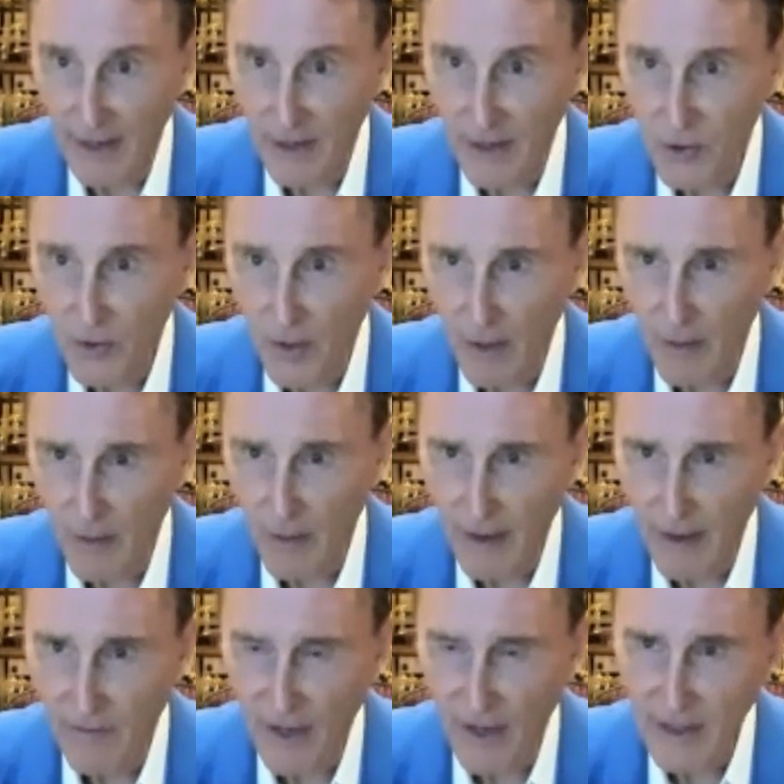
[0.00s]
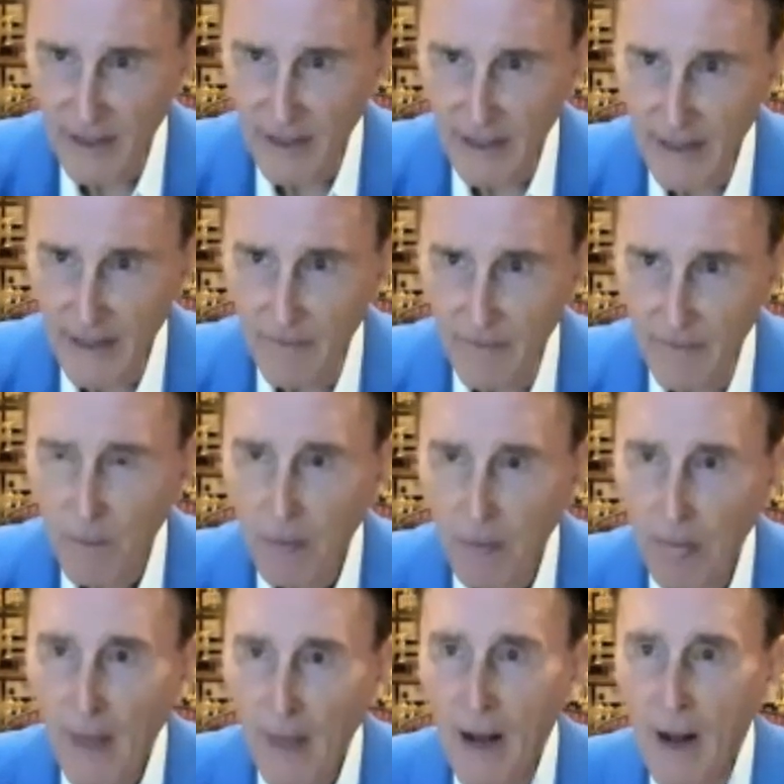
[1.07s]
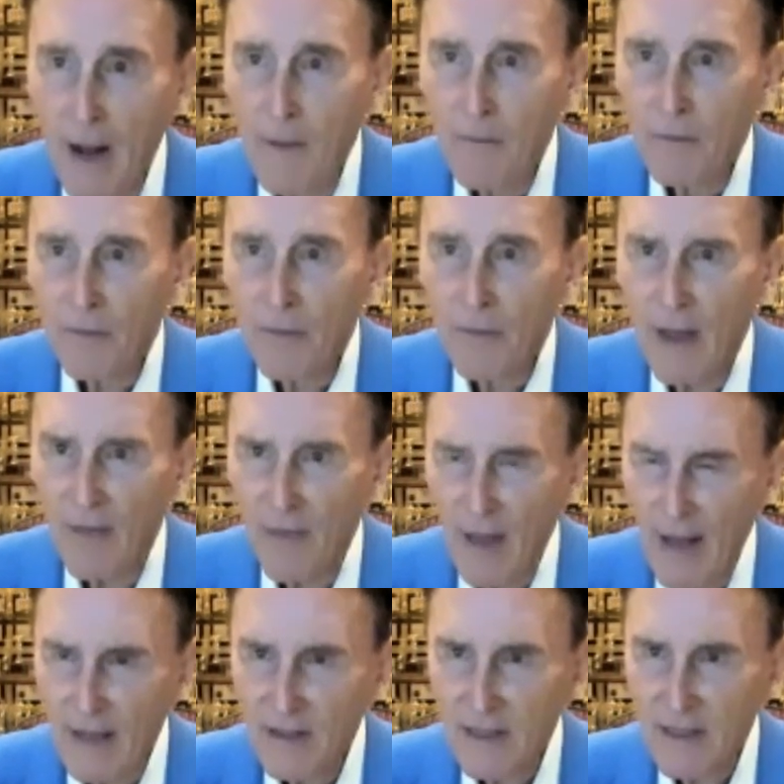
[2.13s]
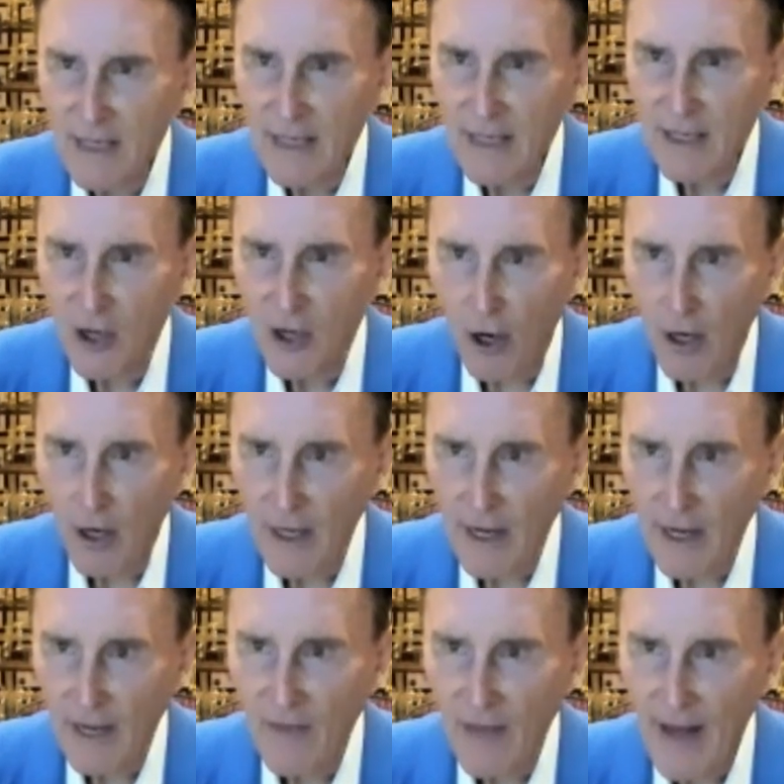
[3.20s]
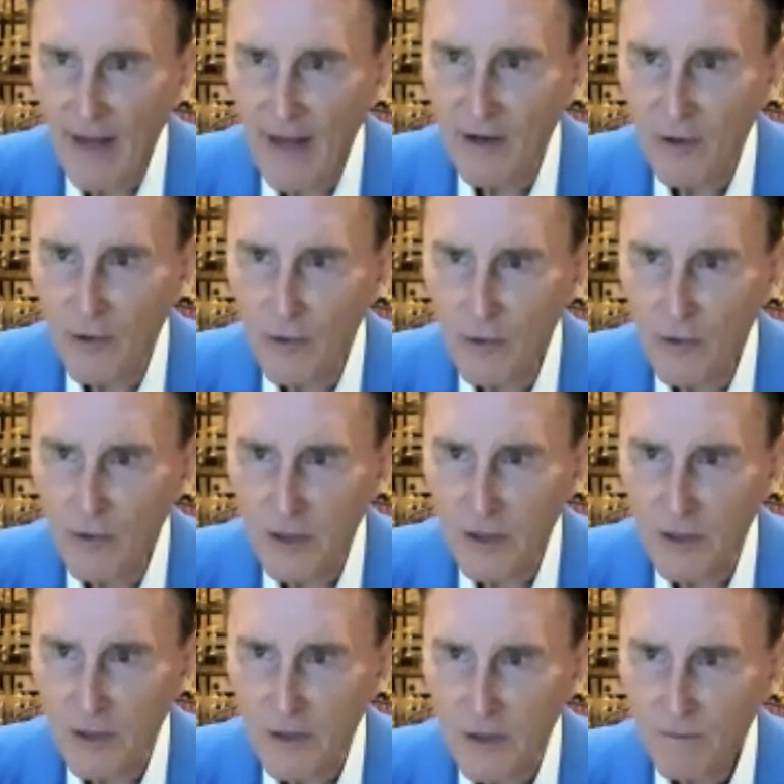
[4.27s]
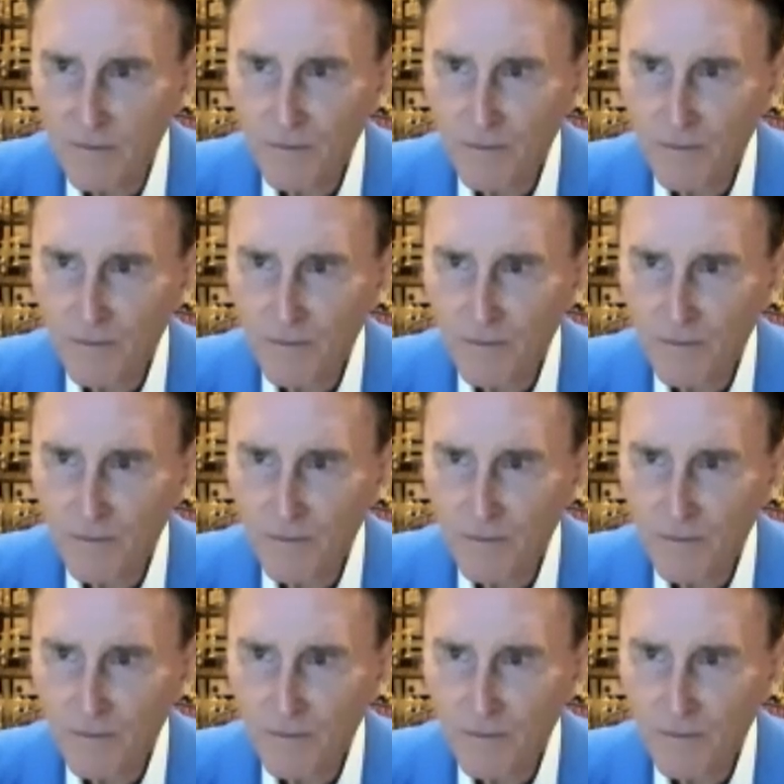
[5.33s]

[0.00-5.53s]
SULFIDE. And that's in garlic, and that induces